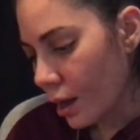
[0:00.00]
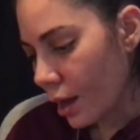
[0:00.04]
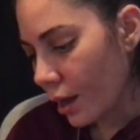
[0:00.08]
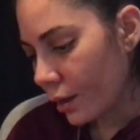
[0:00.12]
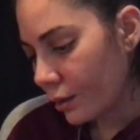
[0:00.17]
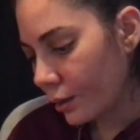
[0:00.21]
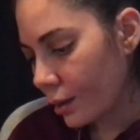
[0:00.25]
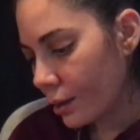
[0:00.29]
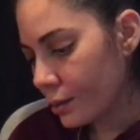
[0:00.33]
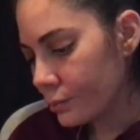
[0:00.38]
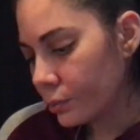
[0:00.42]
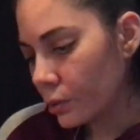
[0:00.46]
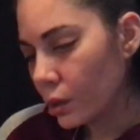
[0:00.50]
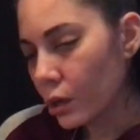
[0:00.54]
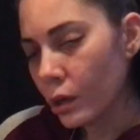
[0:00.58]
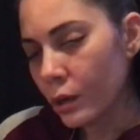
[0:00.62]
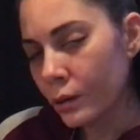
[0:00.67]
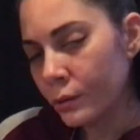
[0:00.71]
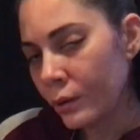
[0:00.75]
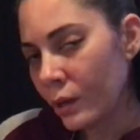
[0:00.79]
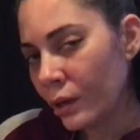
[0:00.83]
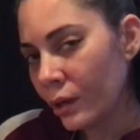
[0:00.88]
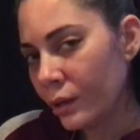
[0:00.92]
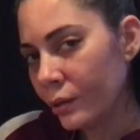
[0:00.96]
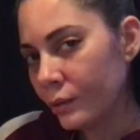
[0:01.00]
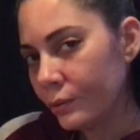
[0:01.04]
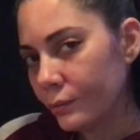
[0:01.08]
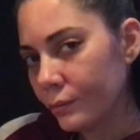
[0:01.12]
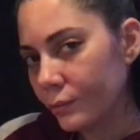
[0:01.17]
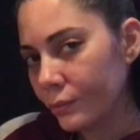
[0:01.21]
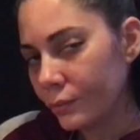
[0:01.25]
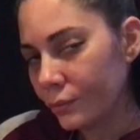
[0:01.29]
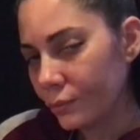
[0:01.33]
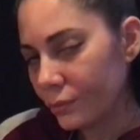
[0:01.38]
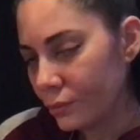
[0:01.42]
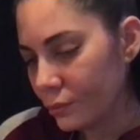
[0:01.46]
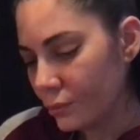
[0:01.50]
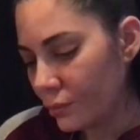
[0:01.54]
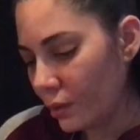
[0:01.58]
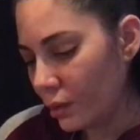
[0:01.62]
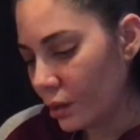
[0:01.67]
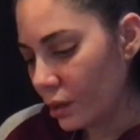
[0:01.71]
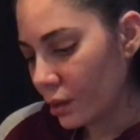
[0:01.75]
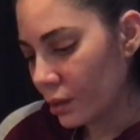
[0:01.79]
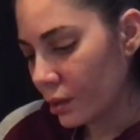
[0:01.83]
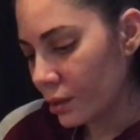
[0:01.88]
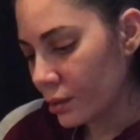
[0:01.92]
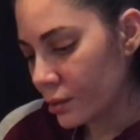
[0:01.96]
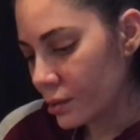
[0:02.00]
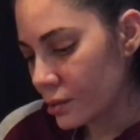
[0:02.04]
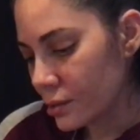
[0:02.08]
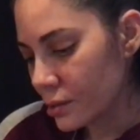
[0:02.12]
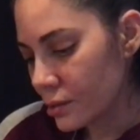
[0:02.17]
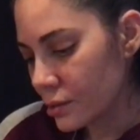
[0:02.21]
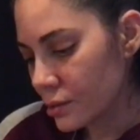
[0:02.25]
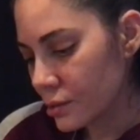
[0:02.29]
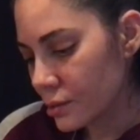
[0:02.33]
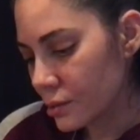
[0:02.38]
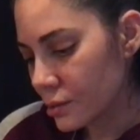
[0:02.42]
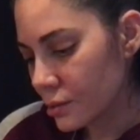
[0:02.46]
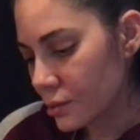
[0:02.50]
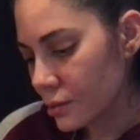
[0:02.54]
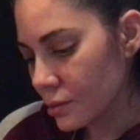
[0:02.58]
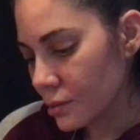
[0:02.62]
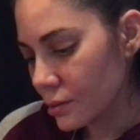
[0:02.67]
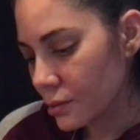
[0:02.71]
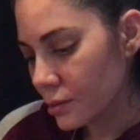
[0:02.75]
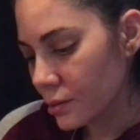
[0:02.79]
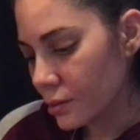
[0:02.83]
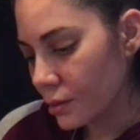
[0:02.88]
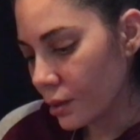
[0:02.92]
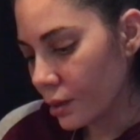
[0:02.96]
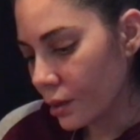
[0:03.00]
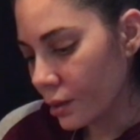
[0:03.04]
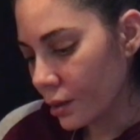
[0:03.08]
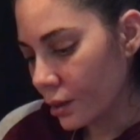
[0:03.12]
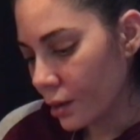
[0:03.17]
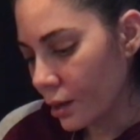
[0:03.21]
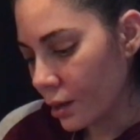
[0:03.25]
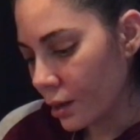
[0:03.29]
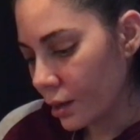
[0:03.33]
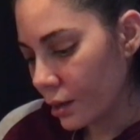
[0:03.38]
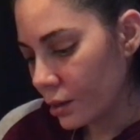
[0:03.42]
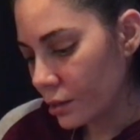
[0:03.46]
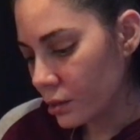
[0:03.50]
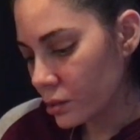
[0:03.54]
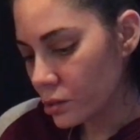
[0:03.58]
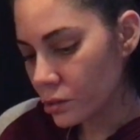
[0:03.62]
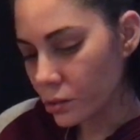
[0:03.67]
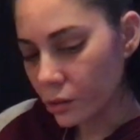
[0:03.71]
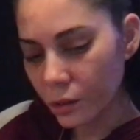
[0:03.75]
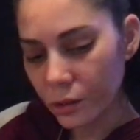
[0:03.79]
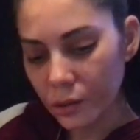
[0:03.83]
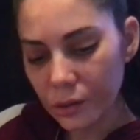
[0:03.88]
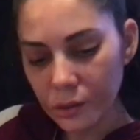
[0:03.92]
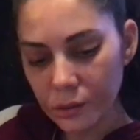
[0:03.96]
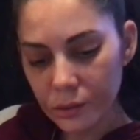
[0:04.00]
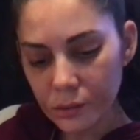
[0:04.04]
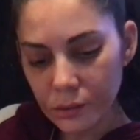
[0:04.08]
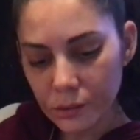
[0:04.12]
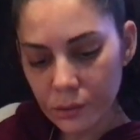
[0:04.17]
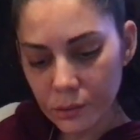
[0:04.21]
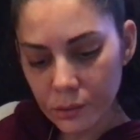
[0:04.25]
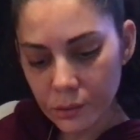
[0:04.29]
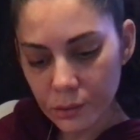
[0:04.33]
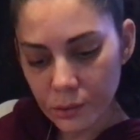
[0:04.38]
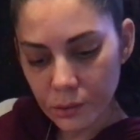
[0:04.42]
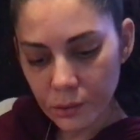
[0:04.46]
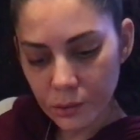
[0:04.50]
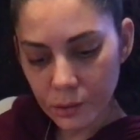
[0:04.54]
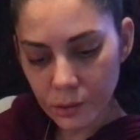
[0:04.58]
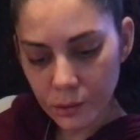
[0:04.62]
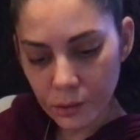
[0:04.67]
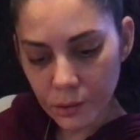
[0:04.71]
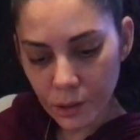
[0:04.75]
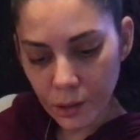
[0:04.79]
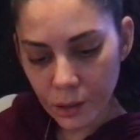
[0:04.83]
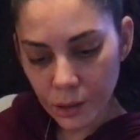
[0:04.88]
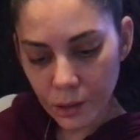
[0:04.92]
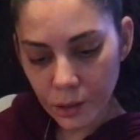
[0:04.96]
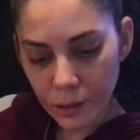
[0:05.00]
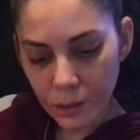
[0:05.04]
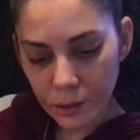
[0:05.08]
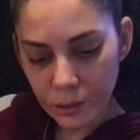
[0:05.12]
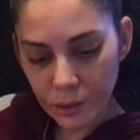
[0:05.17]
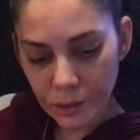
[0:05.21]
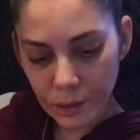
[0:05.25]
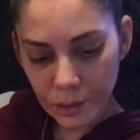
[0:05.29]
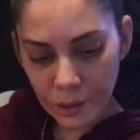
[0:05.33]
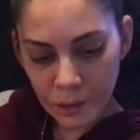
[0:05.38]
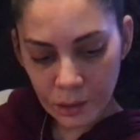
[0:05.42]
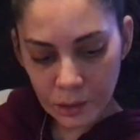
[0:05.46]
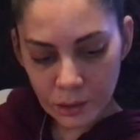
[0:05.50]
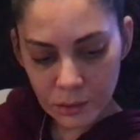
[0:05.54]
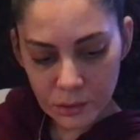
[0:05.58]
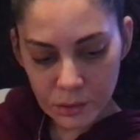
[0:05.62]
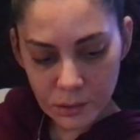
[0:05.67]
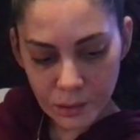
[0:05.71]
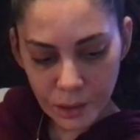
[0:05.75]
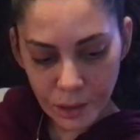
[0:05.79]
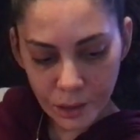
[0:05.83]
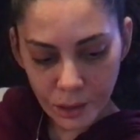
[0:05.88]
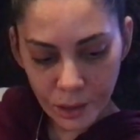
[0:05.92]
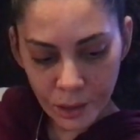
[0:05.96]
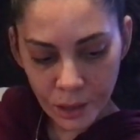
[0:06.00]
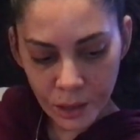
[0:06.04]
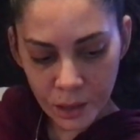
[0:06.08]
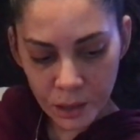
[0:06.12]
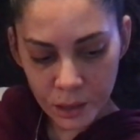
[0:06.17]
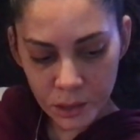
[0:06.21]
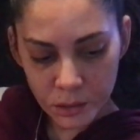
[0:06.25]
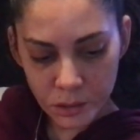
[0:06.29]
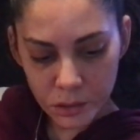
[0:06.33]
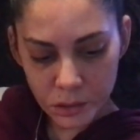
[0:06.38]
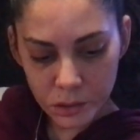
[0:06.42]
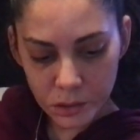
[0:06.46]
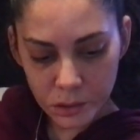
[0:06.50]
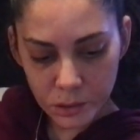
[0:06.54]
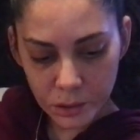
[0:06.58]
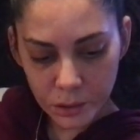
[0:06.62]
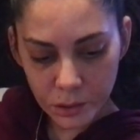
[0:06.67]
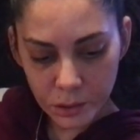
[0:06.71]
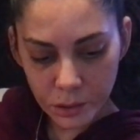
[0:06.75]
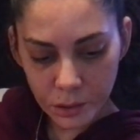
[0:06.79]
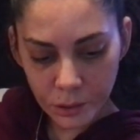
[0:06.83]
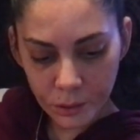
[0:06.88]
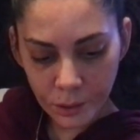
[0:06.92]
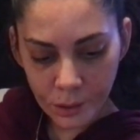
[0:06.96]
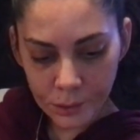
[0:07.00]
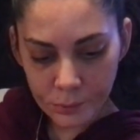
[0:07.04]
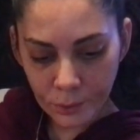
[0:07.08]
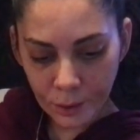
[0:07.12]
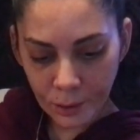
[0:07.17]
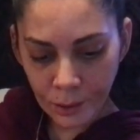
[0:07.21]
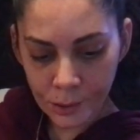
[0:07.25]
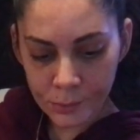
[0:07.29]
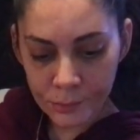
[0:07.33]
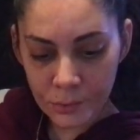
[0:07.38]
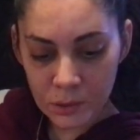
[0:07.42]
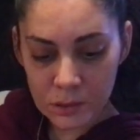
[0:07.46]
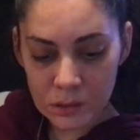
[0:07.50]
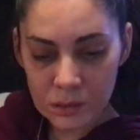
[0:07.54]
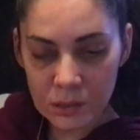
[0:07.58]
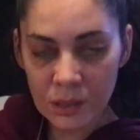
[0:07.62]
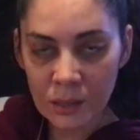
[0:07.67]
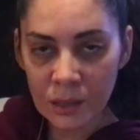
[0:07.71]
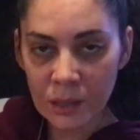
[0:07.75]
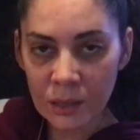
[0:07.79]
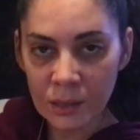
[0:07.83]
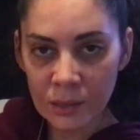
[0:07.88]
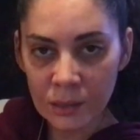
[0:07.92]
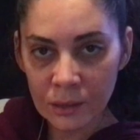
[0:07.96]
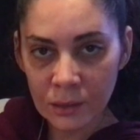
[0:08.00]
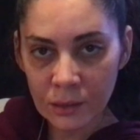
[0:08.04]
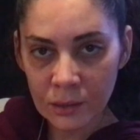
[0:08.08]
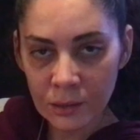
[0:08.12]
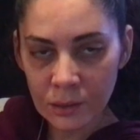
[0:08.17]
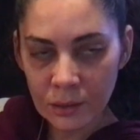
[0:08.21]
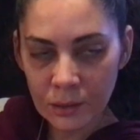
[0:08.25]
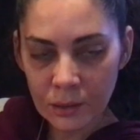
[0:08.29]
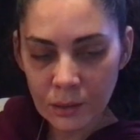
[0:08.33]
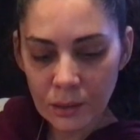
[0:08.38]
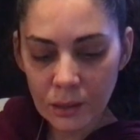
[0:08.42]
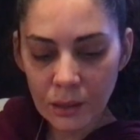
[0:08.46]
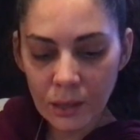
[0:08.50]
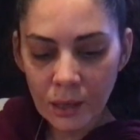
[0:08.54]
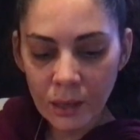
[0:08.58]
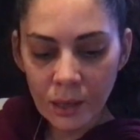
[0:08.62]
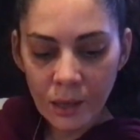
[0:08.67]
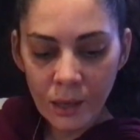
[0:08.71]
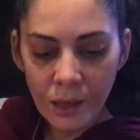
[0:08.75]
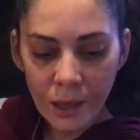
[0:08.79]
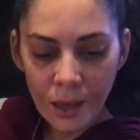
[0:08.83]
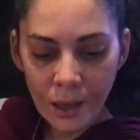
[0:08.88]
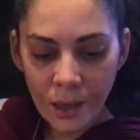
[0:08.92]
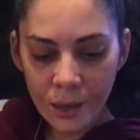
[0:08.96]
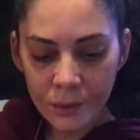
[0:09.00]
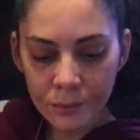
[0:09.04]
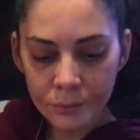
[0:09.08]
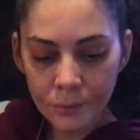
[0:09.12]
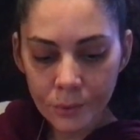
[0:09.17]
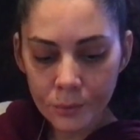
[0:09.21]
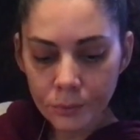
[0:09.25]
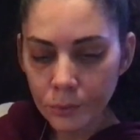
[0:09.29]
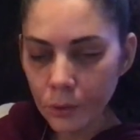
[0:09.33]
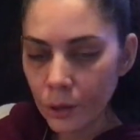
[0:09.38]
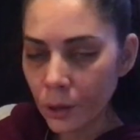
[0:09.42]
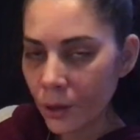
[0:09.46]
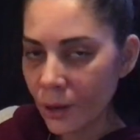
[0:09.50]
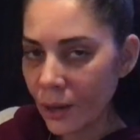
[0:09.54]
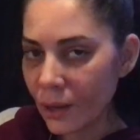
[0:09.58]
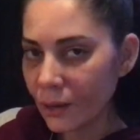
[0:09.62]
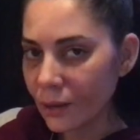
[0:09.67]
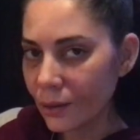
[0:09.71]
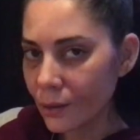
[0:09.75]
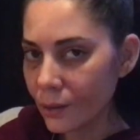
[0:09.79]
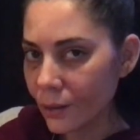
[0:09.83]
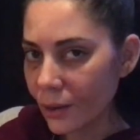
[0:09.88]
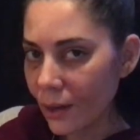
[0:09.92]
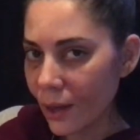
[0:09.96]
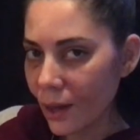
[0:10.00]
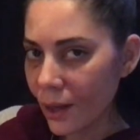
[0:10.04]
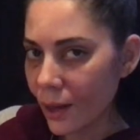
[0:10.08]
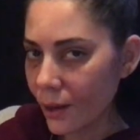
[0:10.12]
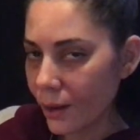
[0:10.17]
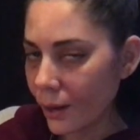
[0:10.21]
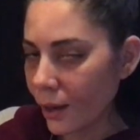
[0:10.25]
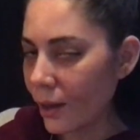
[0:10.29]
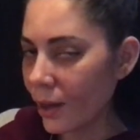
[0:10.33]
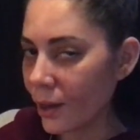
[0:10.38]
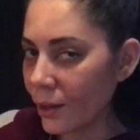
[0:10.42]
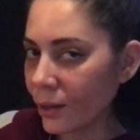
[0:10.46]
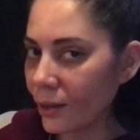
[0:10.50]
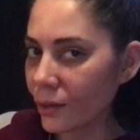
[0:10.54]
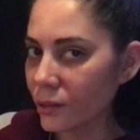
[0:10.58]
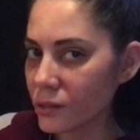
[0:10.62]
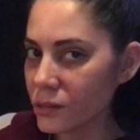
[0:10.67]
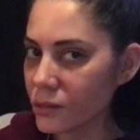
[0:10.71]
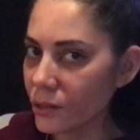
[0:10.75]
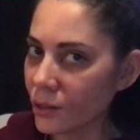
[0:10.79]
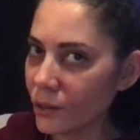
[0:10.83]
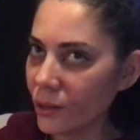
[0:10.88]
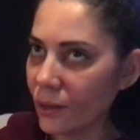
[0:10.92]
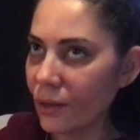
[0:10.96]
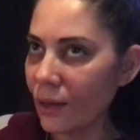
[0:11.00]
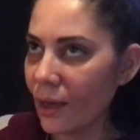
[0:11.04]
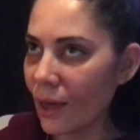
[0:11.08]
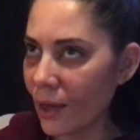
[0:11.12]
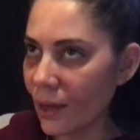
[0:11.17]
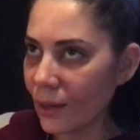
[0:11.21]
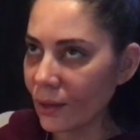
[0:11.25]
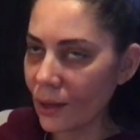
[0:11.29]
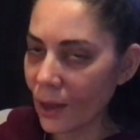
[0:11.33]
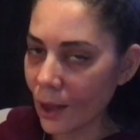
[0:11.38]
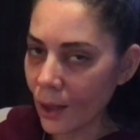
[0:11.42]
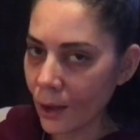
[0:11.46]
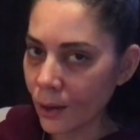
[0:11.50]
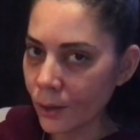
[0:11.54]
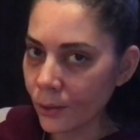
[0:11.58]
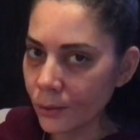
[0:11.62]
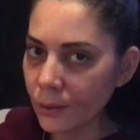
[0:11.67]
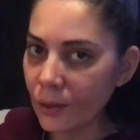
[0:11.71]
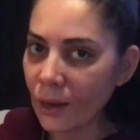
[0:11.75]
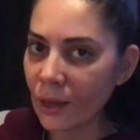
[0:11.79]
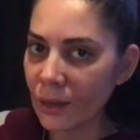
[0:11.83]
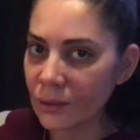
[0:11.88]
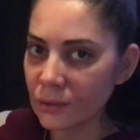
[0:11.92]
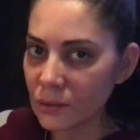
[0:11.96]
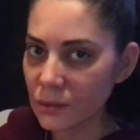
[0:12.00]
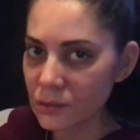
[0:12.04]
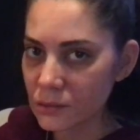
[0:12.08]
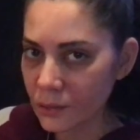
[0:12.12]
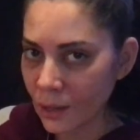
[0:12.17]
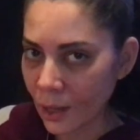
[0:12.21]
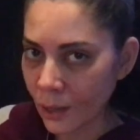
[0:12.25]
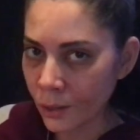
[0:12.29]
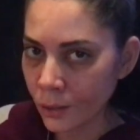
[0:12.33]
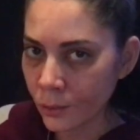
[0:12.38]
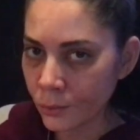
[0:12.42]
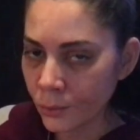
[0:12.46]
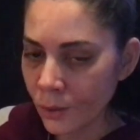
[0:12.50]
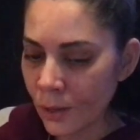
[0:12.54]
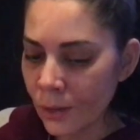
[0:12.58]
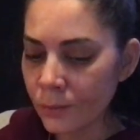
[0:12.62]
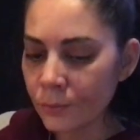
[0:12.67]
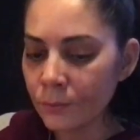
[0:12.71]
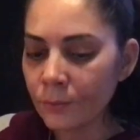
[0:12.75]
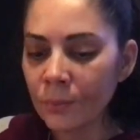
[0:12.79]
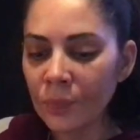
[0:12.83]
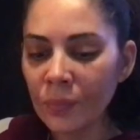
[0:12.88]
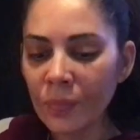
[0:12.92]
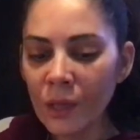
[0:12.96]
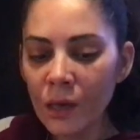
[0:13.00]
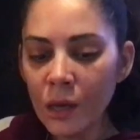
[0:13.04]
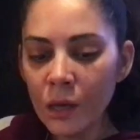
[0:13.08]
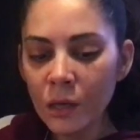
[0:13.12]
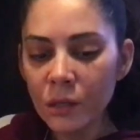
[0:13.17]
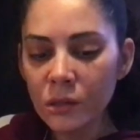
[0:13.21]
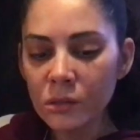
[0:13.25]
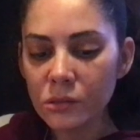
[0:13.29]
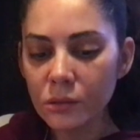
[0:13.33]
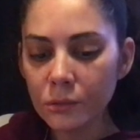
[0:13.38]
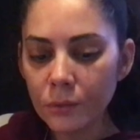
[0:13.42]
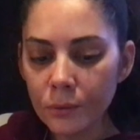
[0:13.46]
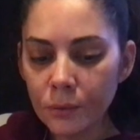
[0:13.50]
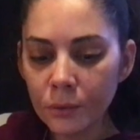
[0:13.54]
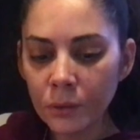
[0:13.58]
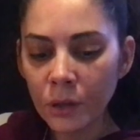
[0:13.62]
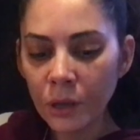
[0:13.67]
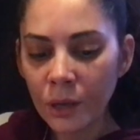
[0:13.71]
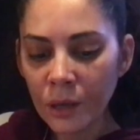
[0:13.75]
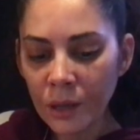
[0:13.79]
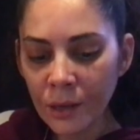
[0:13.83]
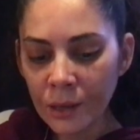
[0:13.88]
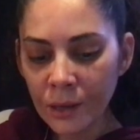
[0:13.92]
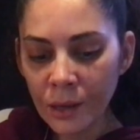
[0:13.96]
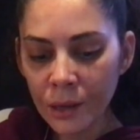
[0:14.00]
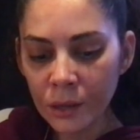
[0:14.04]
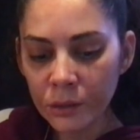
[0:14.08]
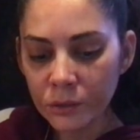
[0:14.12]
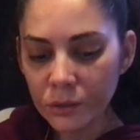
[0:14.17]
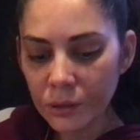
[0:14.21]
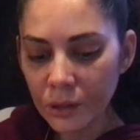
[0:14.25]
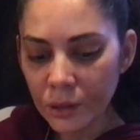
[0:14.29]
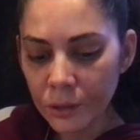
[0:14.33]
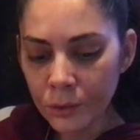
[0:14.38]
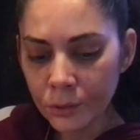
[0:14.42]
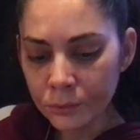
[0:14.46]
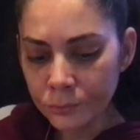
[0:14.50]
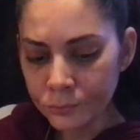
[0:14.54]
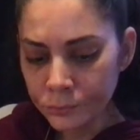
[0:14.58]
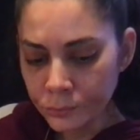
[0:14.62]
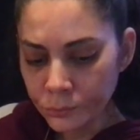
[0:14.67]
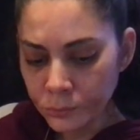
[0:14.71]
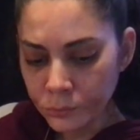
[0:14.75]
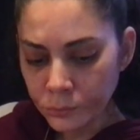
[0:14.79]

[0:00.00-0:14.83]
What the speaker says: kept going because I started getting into that age. You know, I became a teen, and we would all hang out at the skating rink. So we would all hang out there,